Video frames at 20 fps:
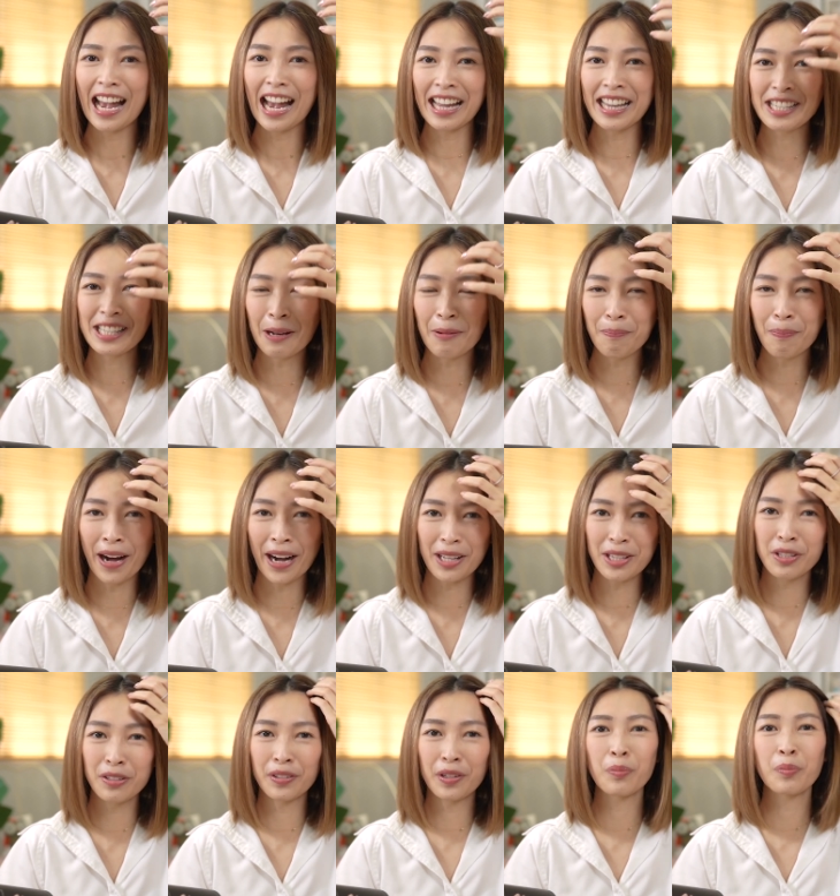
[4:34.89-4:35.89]
and some
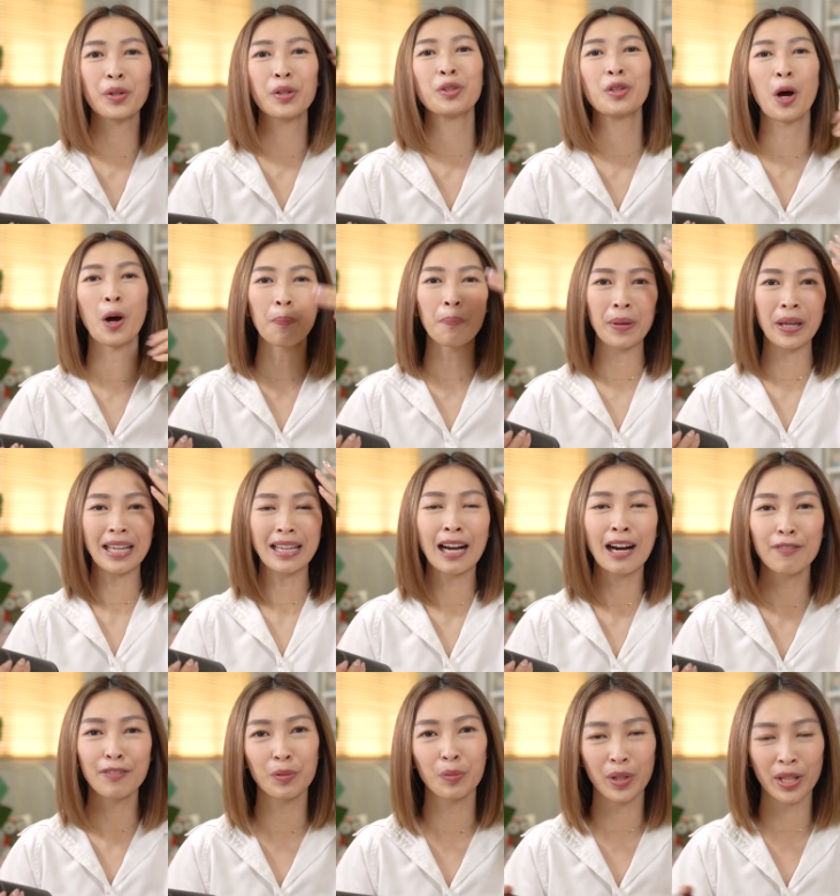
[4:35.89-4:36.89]
parts of it would not be
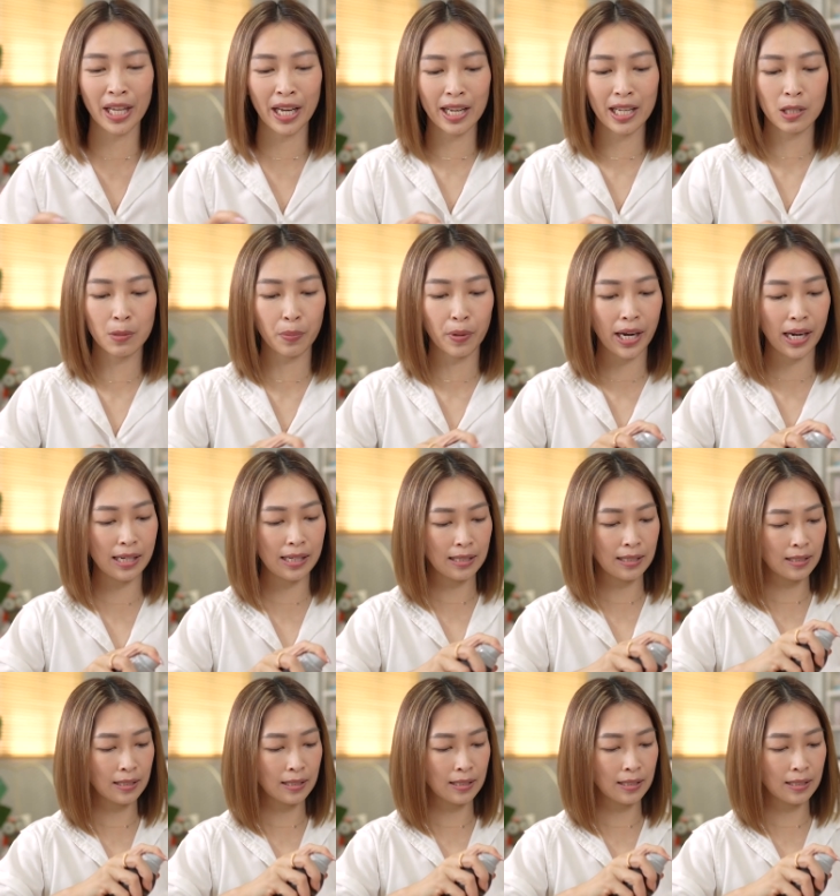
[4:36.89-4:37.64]
covered with hairspray.